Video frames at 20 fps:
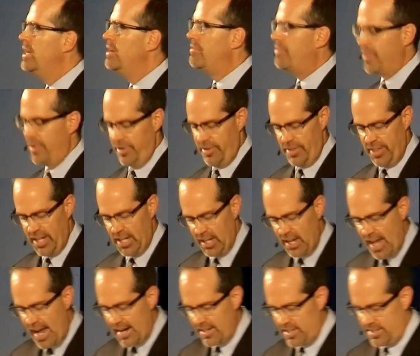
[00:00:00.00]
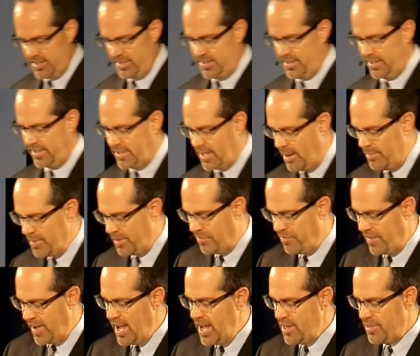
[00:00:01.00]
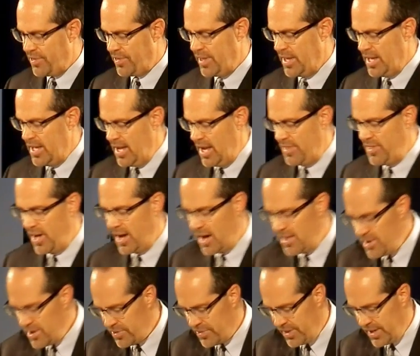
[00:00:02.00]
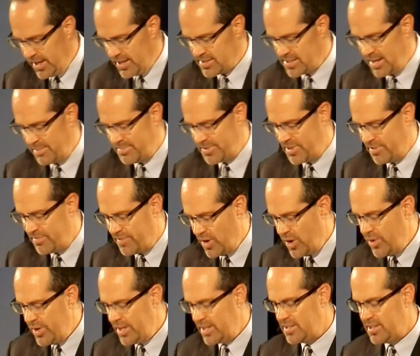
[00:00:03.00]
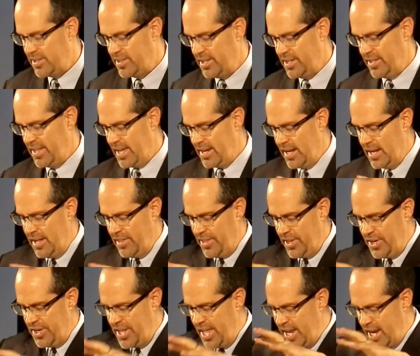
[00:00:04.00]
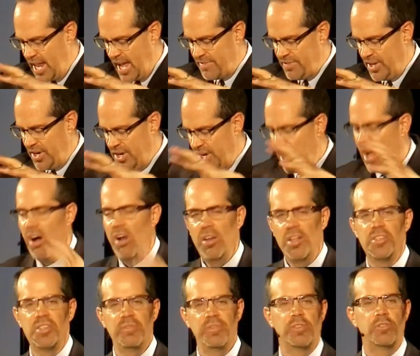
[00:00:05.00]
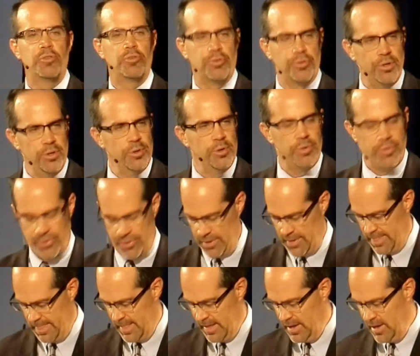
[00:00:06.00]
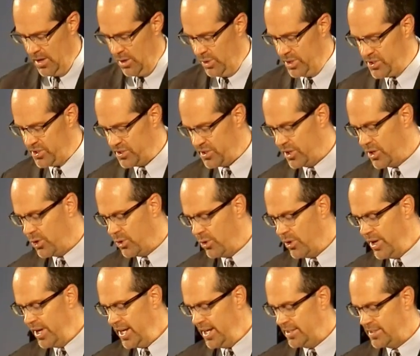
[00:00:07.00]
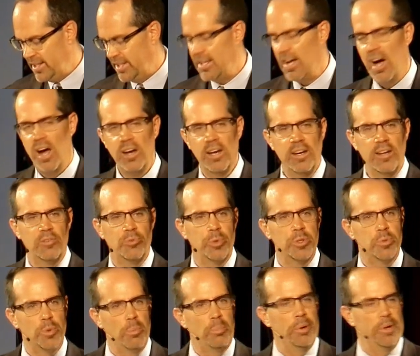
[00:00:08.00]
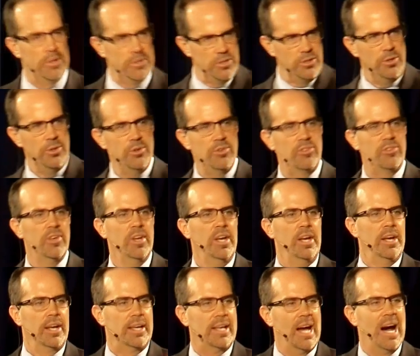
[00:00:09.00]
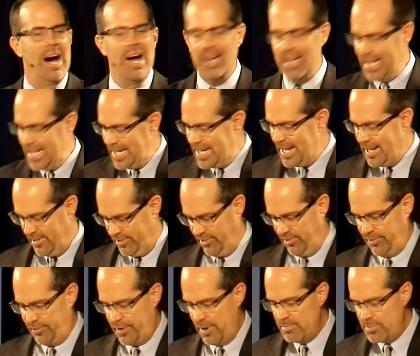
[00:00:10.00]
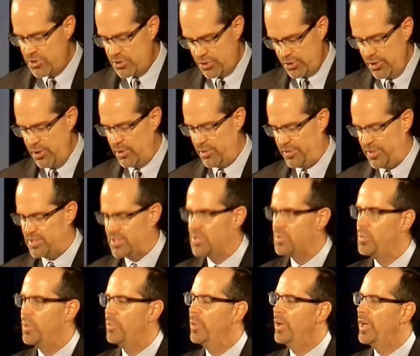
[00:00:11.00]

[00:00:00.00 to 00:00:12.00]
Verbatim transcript: for the elect to come to faith. And the other thing is I'm devoted to the, that the, they have the knowledge of the truth, which is according to godliness, which will produce godliness from truth. This is what we